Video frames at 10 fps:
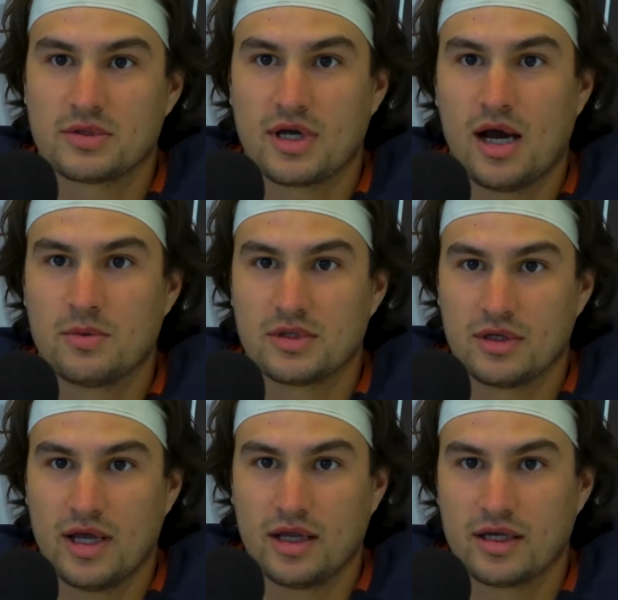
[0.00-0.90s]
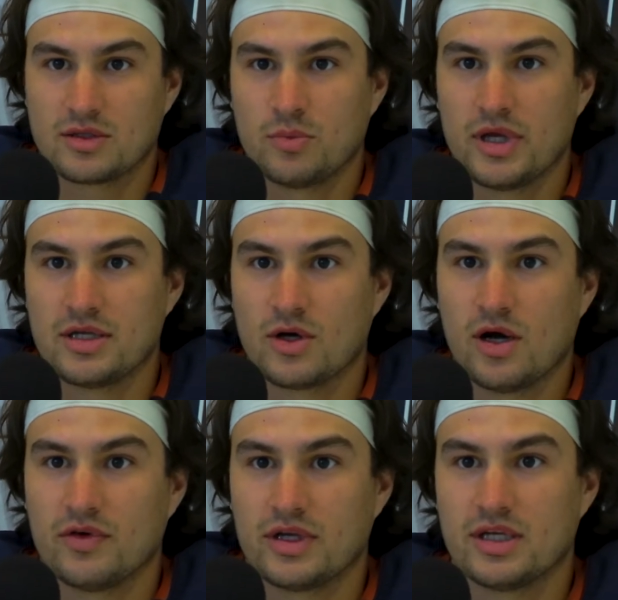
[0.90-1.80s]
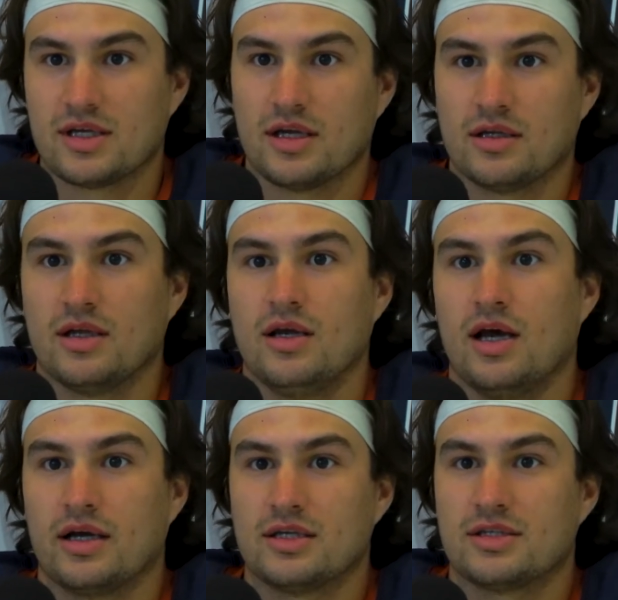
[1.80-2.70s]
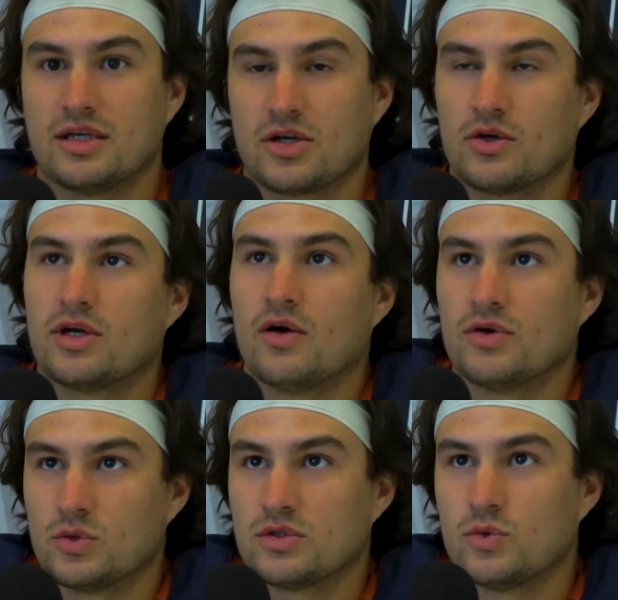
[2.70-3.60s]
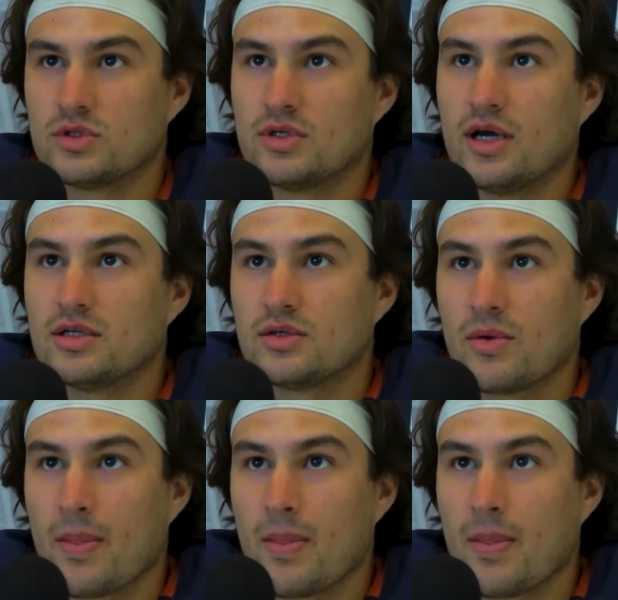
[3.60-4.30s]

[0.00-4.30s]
of times and get some plays off against that certain coverage was nice.